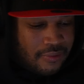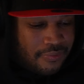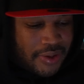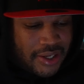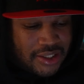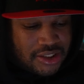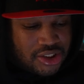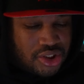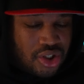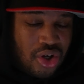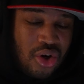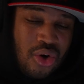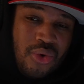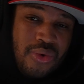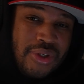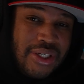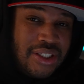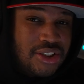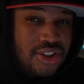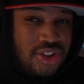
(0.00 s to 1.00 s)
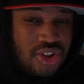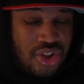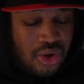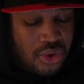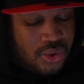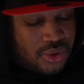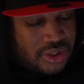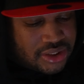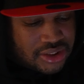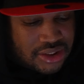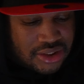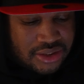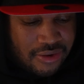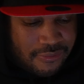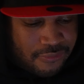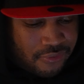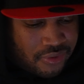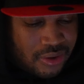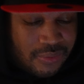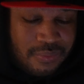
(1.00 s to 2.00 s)
that tone. His tone is
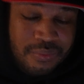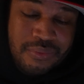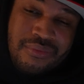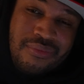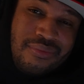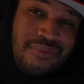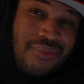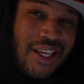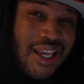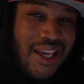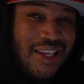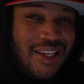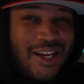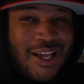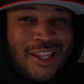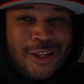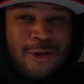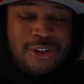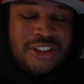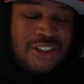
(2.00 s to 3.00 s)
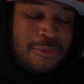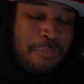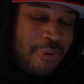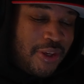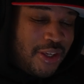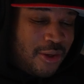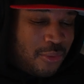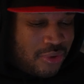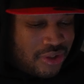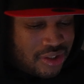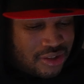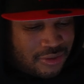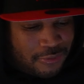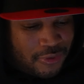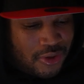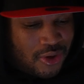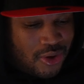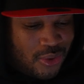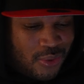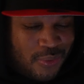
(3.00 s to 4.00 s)
different, and he got a little speed with his
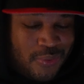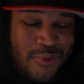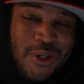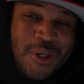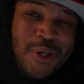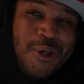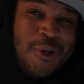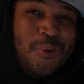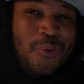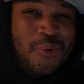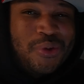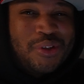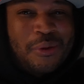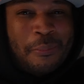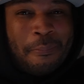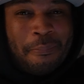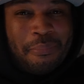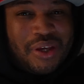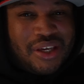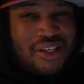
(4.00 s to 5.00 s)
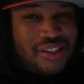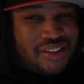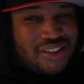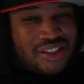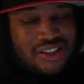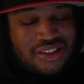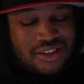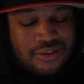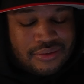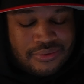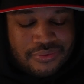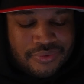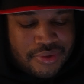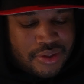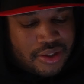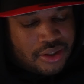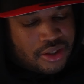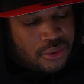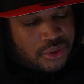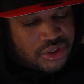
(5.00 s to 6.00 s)
flow. With the beats, it,
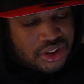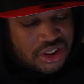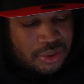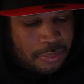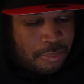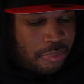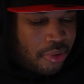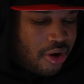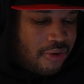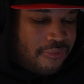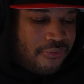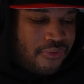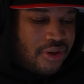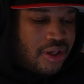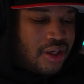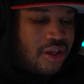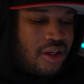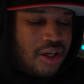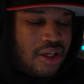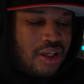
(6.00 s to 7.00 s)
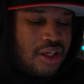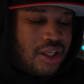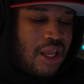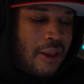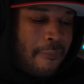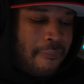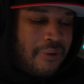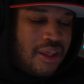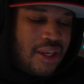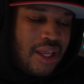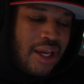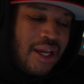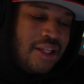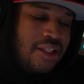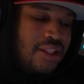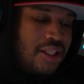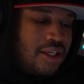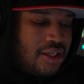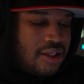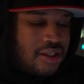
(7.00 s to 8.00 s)
it was just a perfect, you know what I mean?
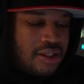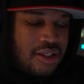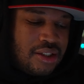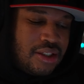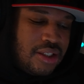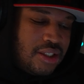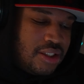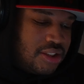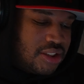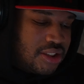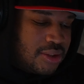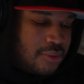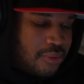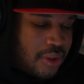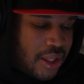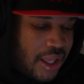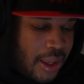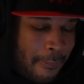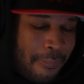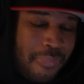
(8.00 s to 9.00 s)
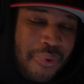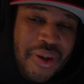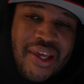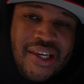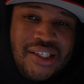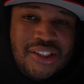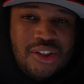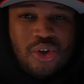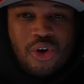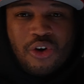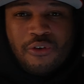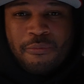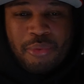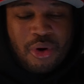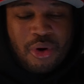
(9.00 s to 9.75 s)
Everything, it, it just plays off